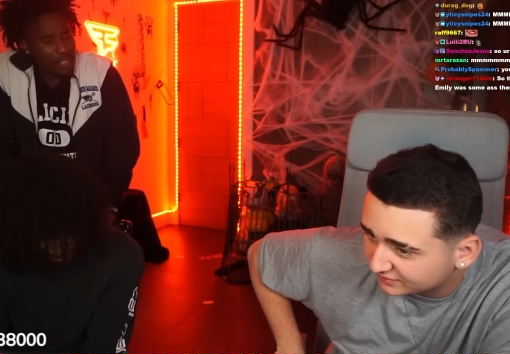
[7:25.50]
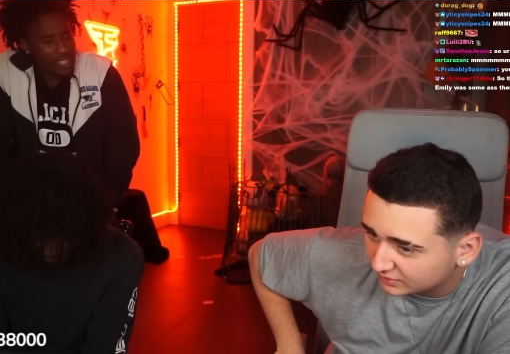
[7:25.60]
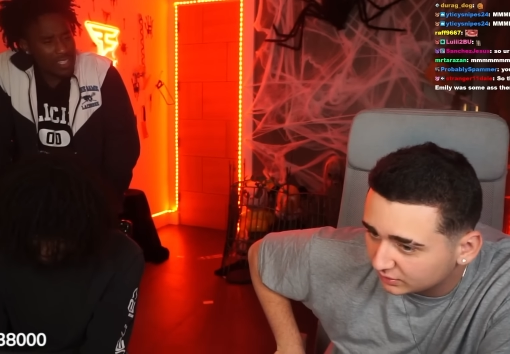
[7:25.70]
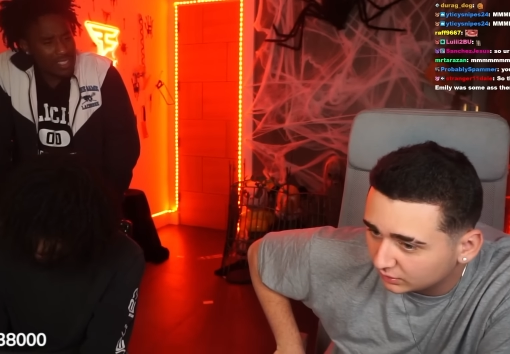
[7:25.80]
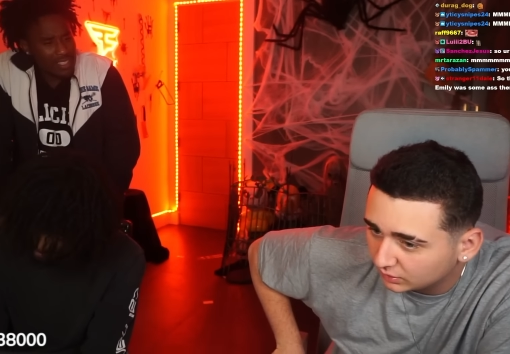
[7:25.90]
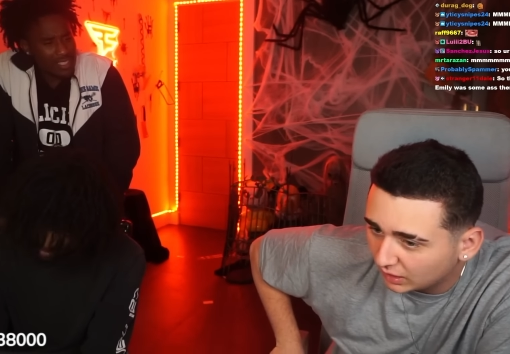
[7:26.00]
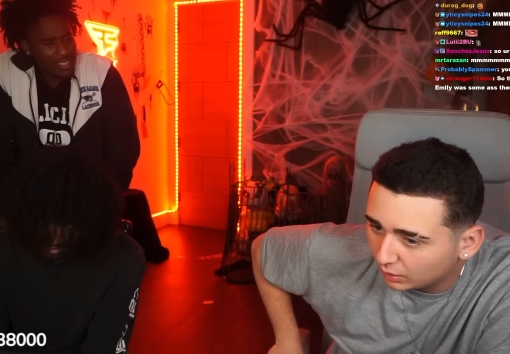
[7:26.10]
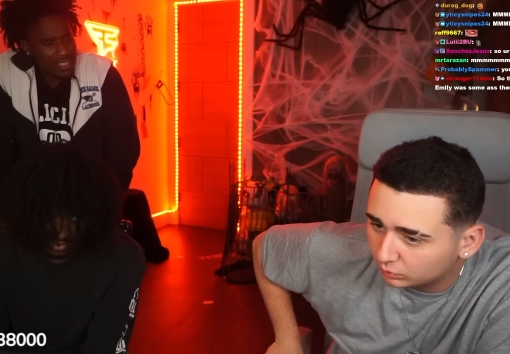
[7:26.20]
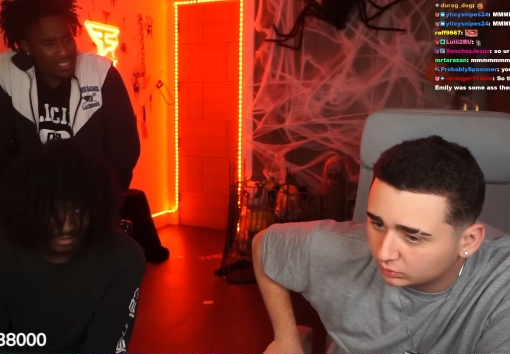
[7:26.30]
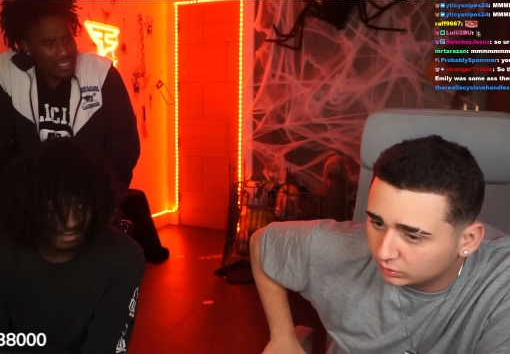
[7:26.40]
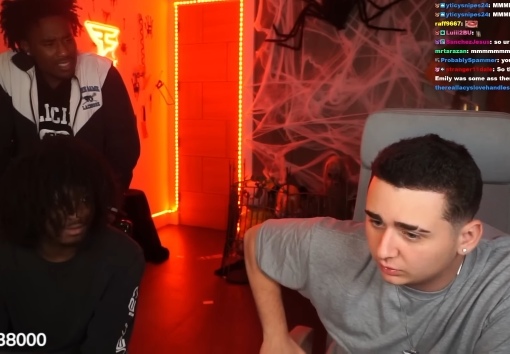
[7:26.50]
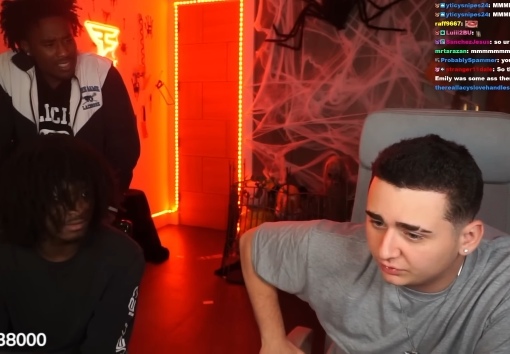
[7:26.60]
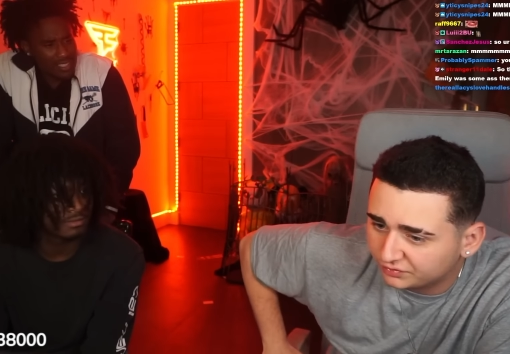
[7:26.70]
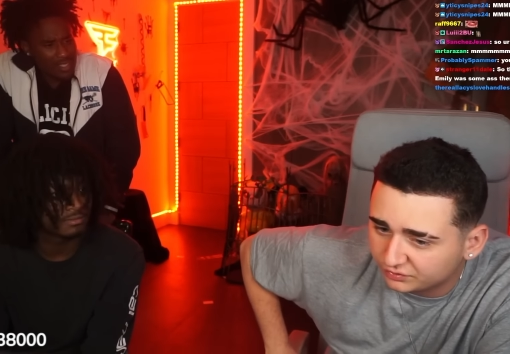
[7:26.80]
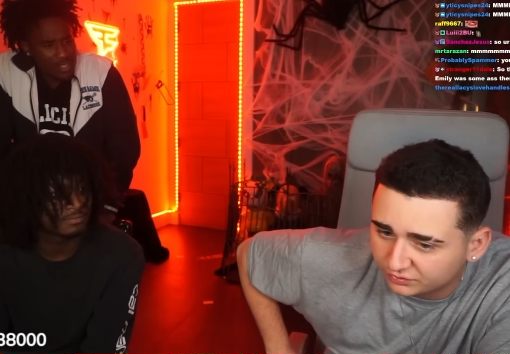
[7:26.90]
Speaker 1: How old you? I was.
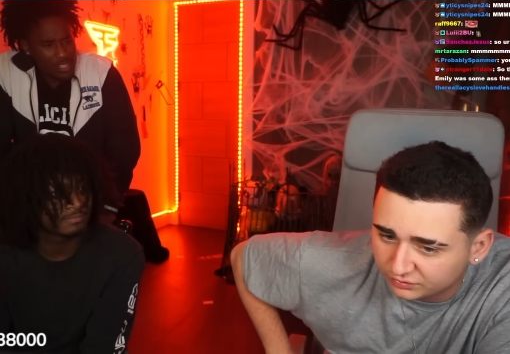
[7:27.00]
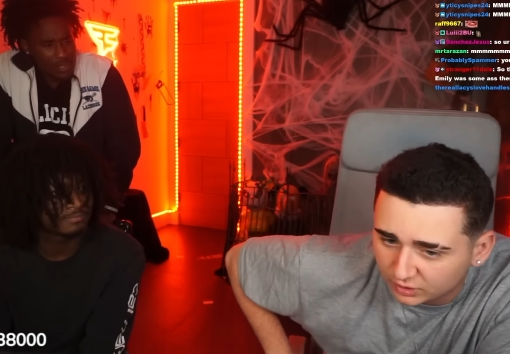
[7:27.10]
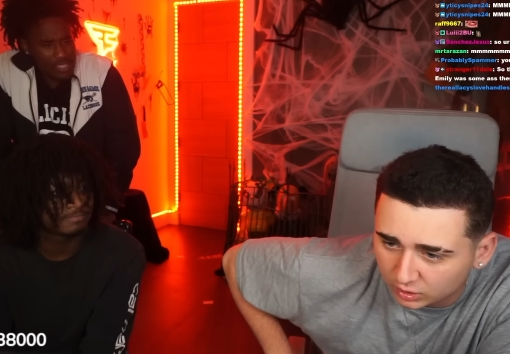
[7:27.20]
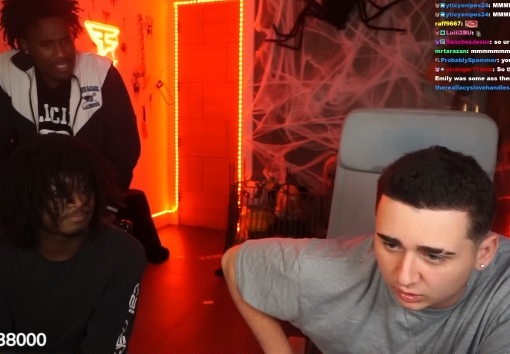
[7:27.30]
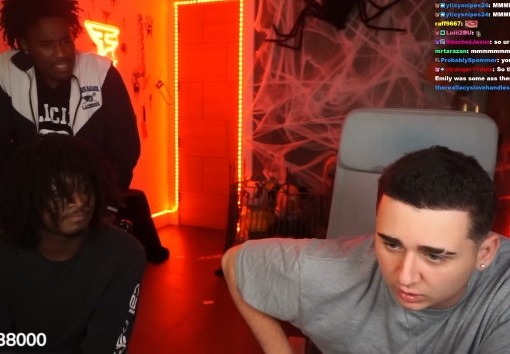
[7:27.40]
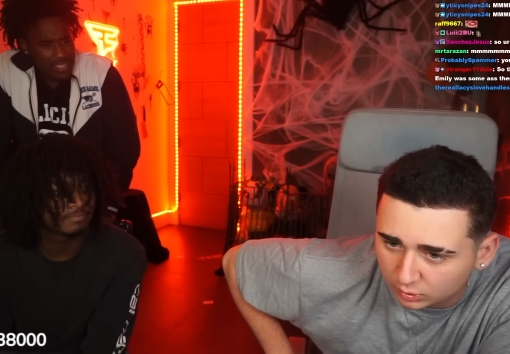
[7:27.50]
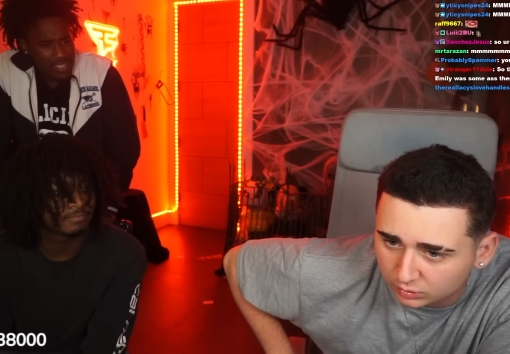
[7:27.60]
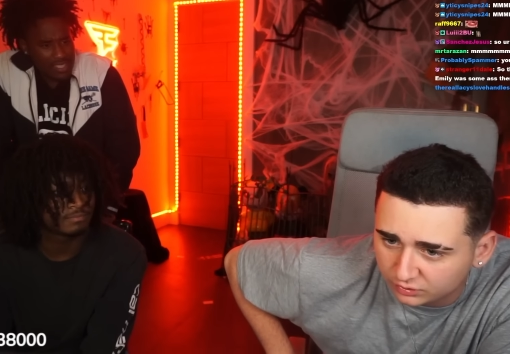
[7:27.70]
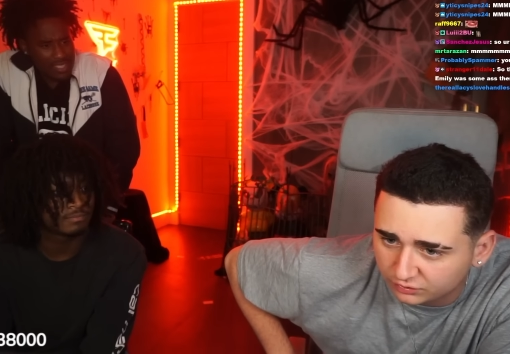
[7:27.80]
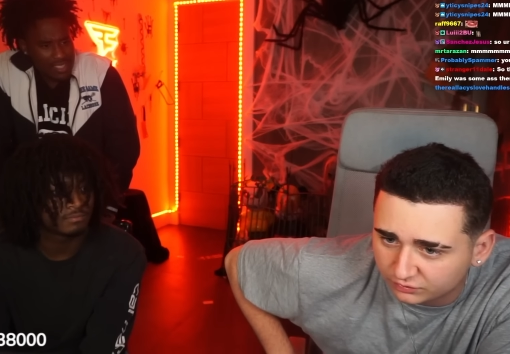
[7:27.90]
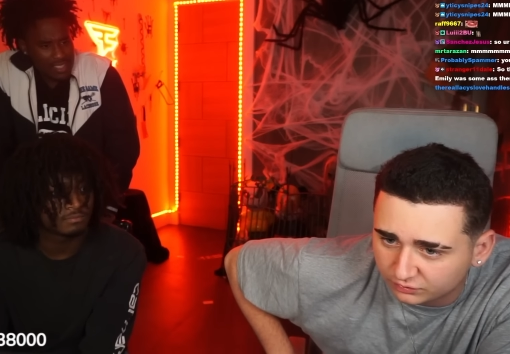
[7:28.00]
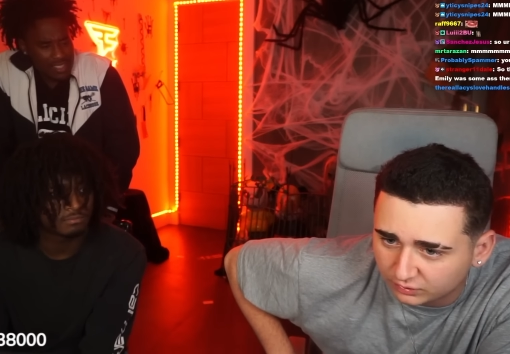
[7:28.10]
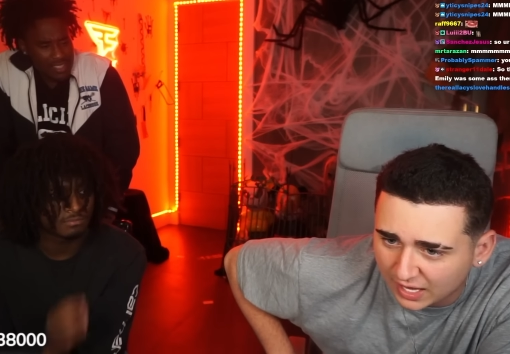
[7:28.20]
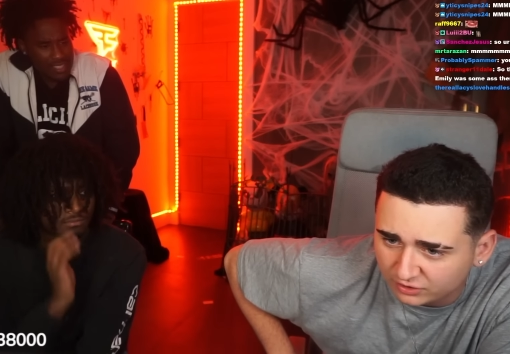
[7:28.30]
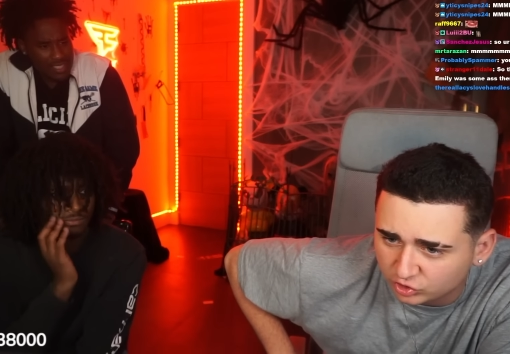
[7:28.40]
It was recent. It was
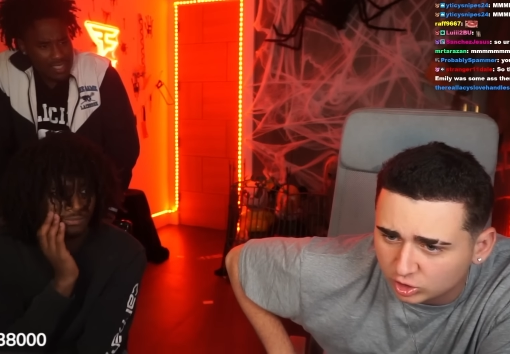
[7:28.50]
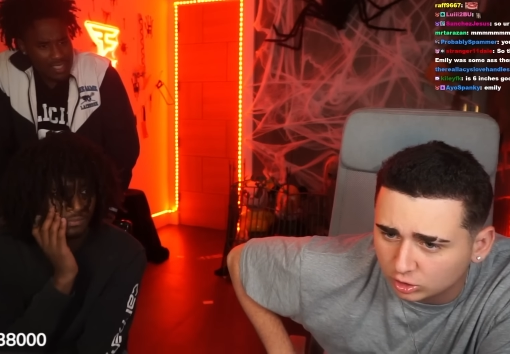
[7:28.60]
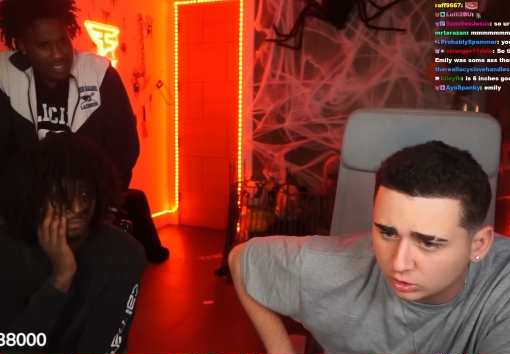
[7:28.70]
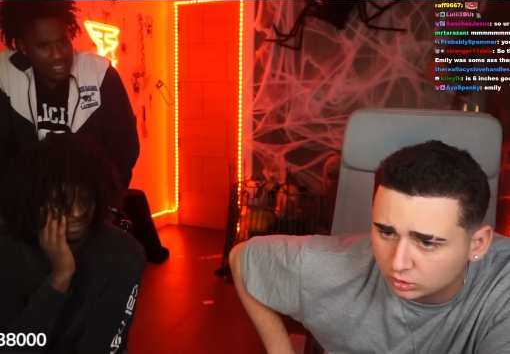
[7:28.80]
last year.